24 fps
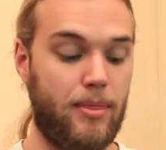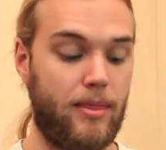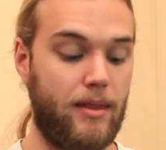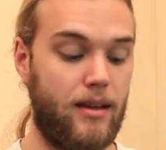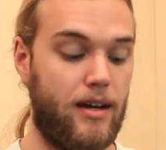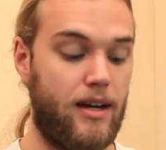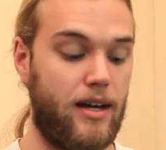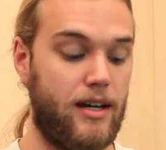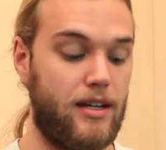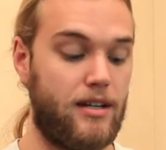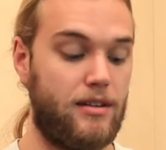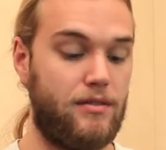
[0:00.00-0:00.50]

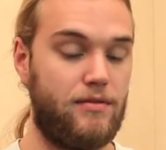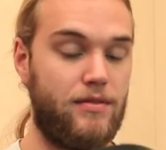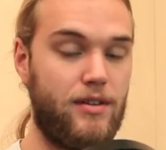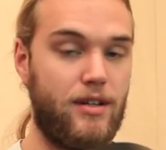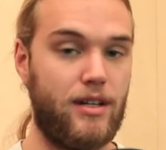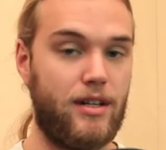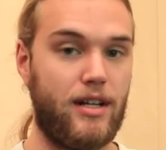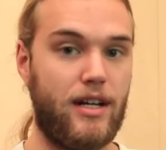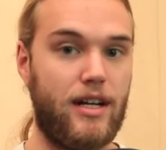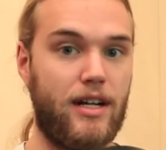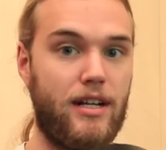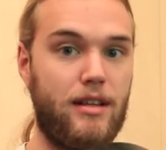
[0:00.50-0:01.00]
I did
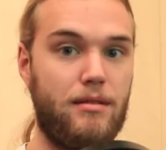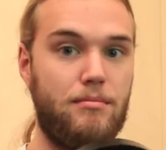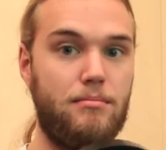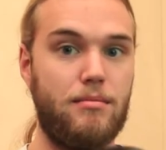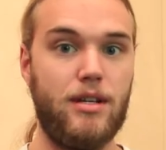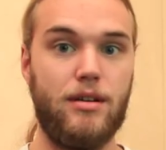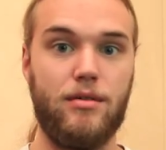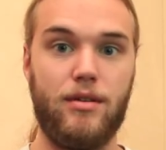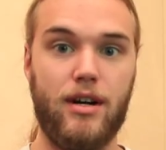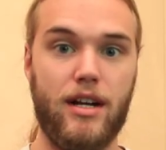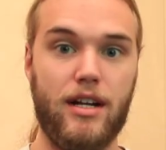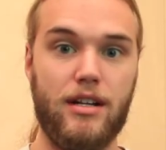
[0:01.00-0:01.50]
feel like the
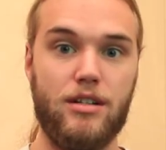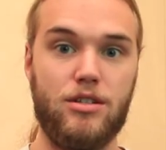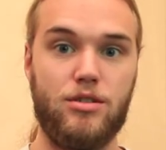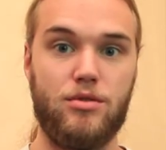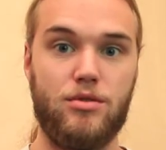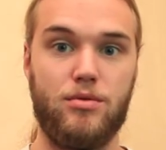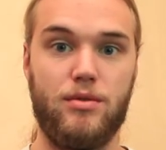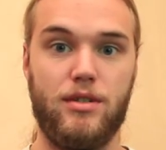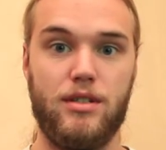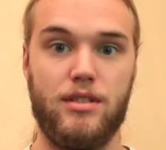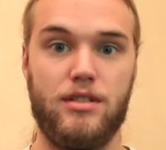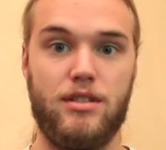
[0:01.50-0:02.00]

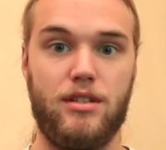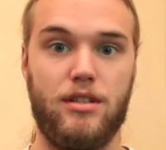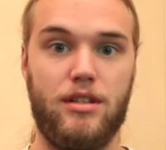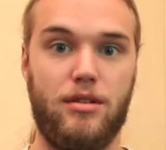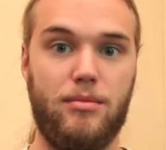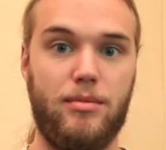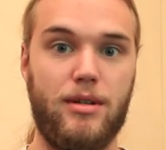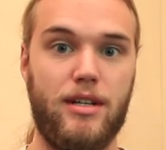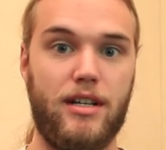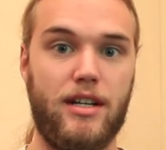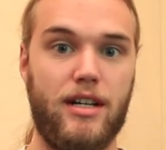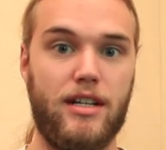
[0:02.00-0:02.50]
mid-range was a
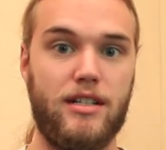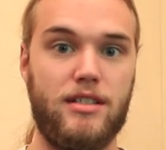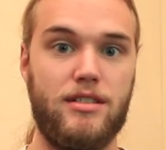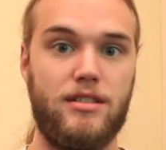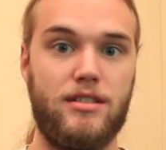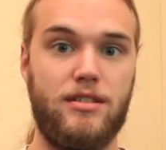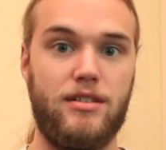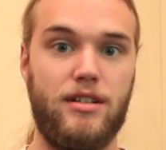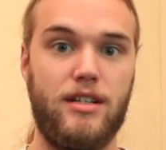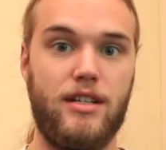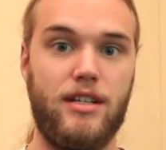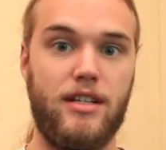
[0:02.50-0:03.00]
little bit
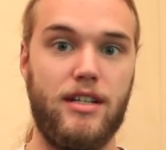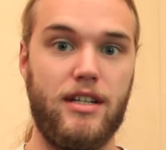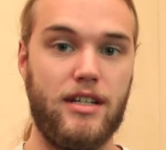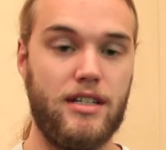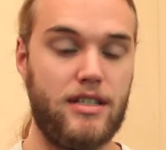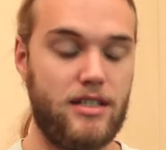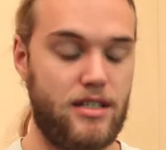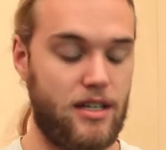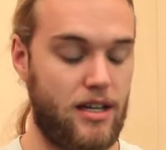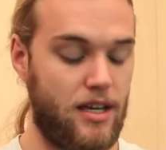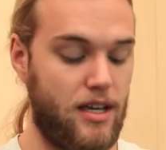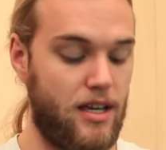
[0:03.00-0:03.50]
nicer in
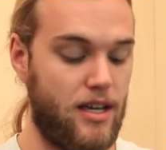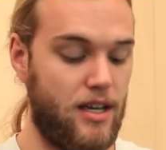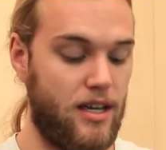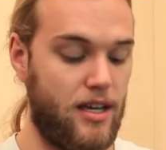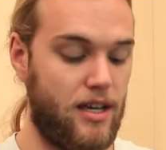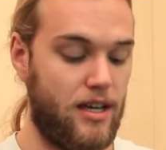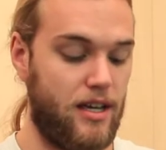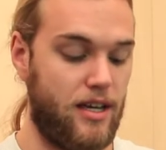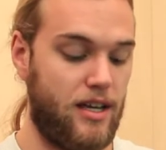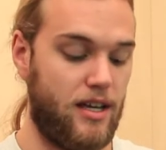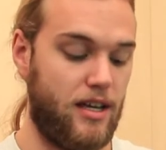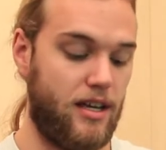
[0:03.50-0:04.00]
these,
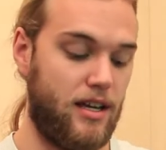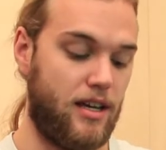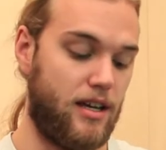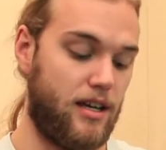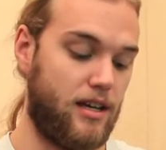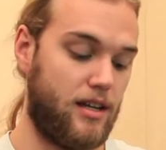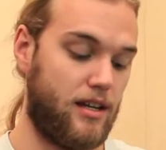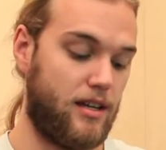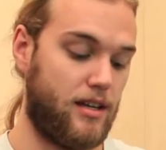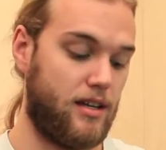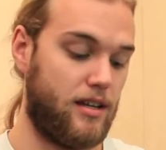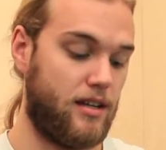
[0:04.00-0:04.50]

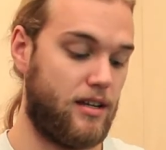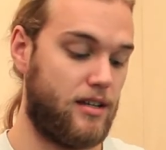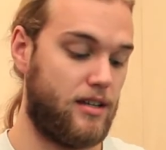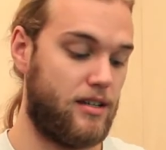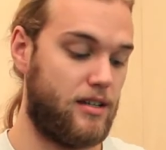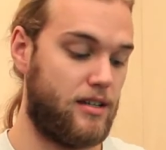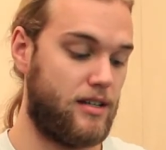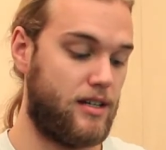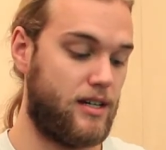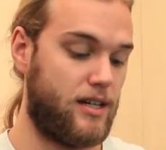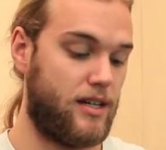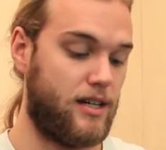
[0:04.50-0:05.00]
and
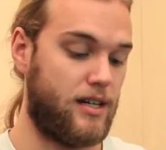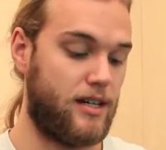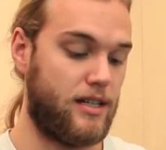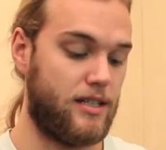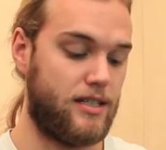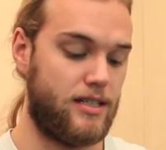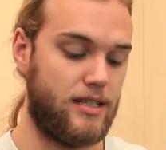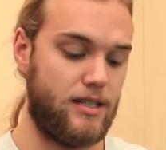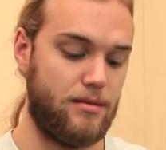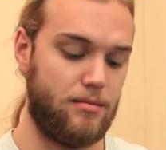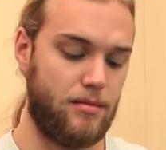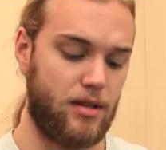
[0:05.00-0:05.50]

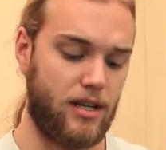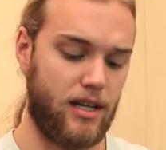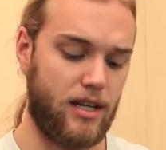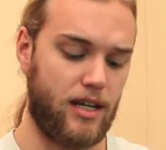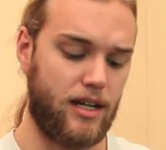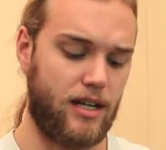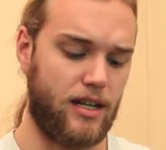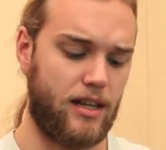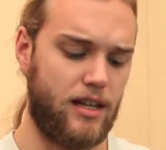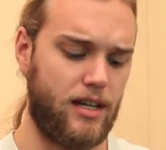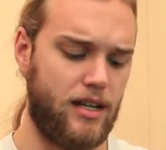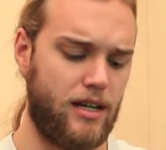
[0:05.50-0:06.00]
it seemed
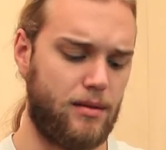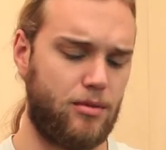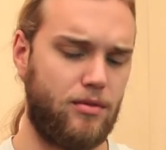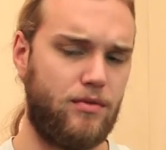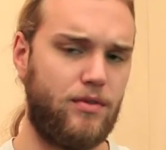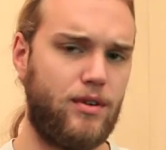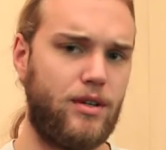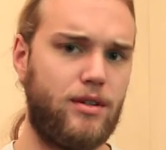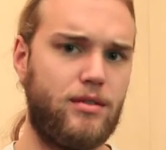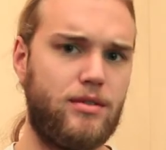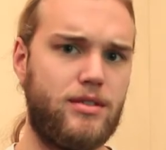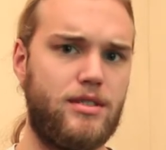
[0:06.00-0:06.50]
like the upper
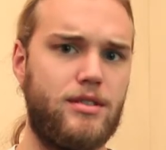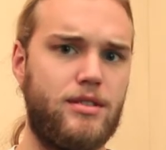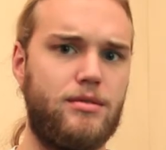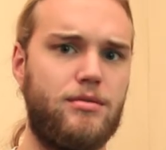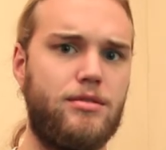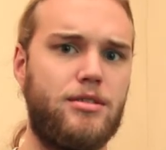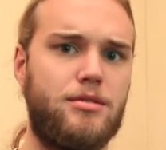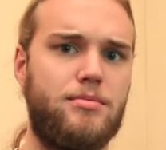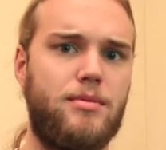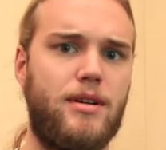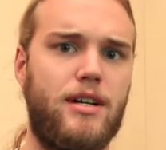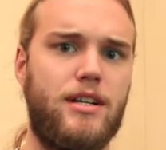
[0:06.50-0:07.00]
frequency
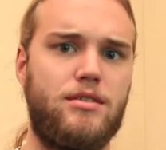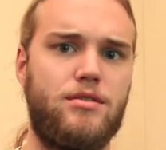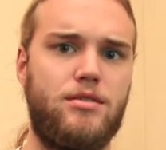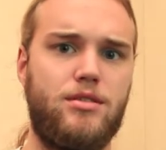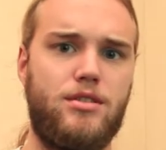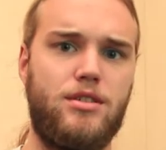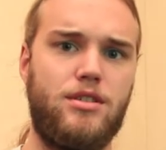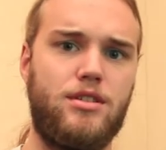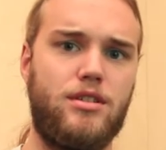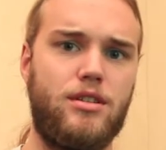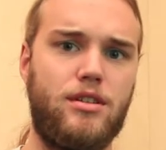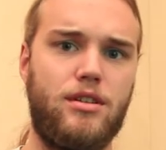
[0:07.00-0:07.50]
response
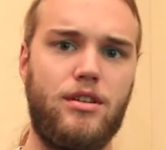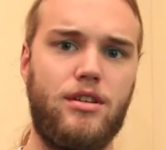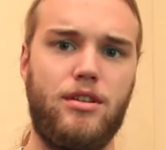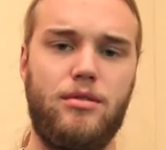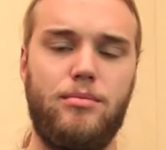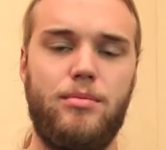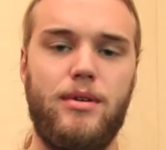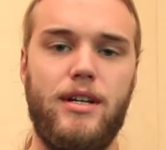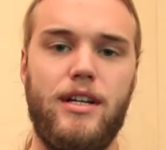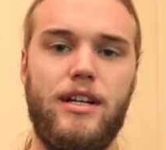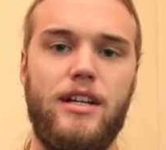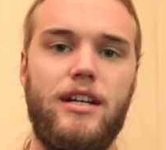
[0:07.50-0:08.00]
is just a little
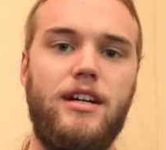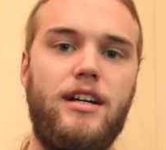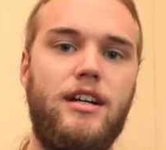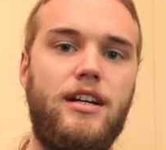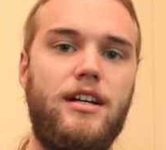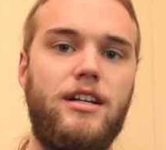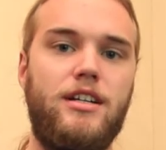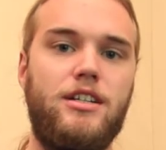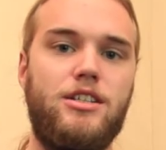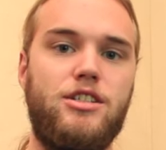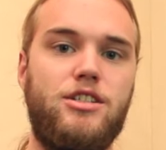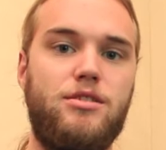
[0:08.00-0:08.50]
bit
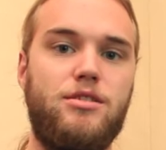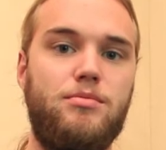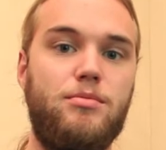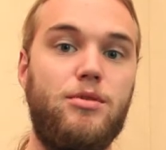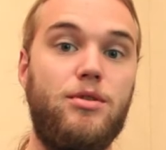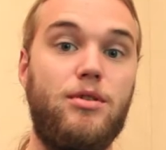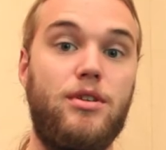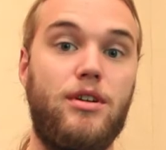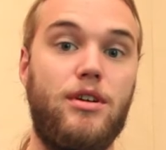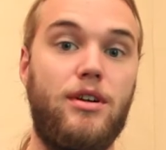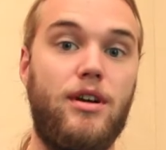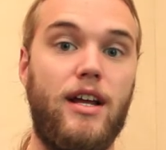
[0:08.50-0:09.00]

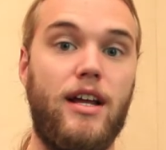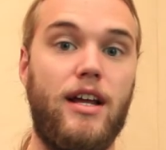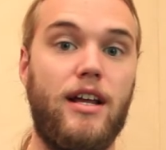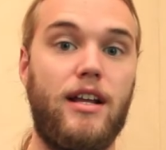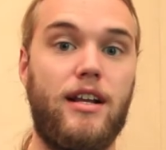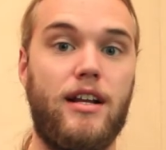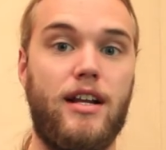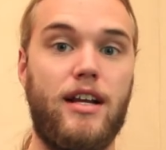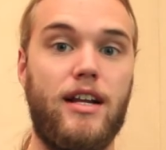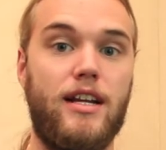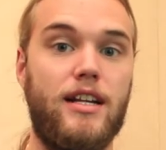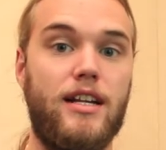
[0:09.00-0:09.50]
smoother
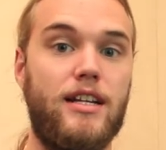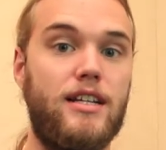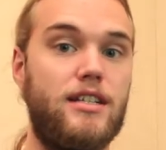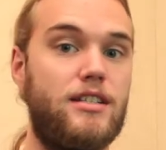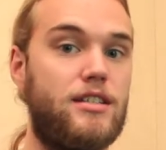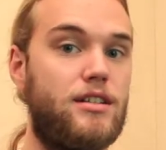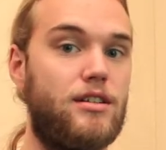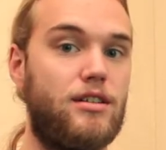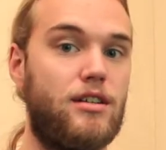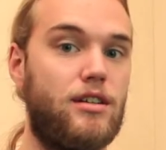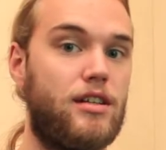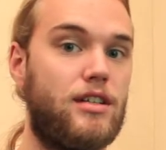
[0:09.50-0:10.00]
and kind of
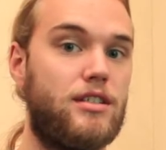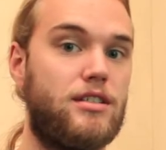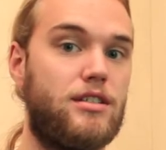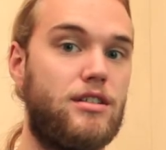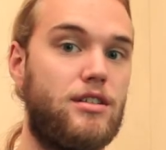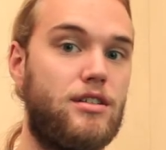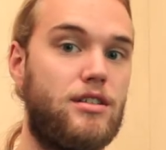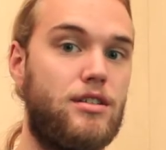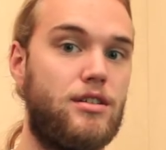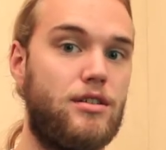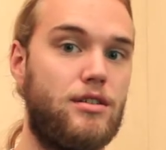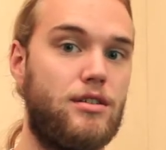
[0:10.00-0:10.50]
easier to
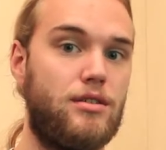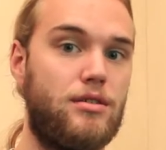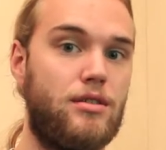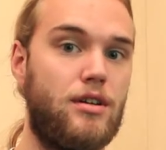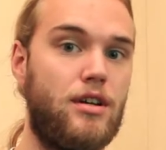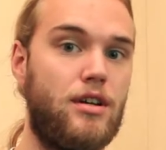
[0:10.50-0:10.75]
listen to.